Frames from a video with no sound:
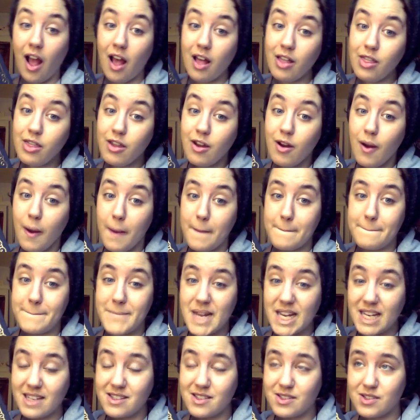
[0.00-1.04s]
Her other
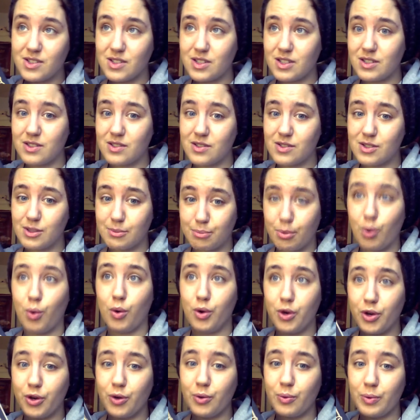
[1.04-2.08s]
biggest
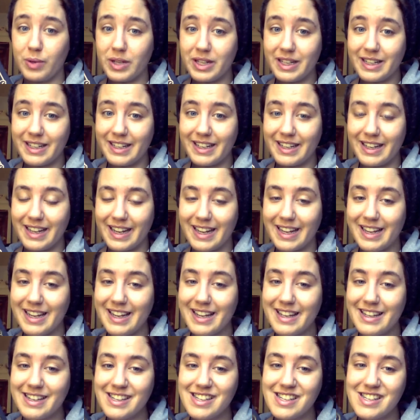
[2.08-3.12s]
supporter really
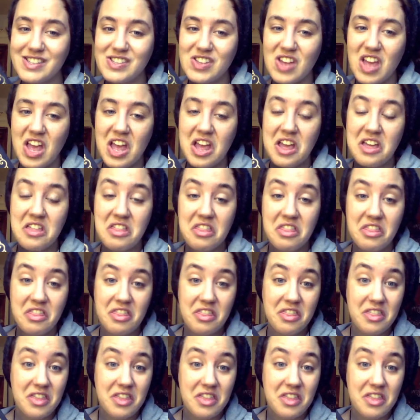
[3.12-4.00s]
is a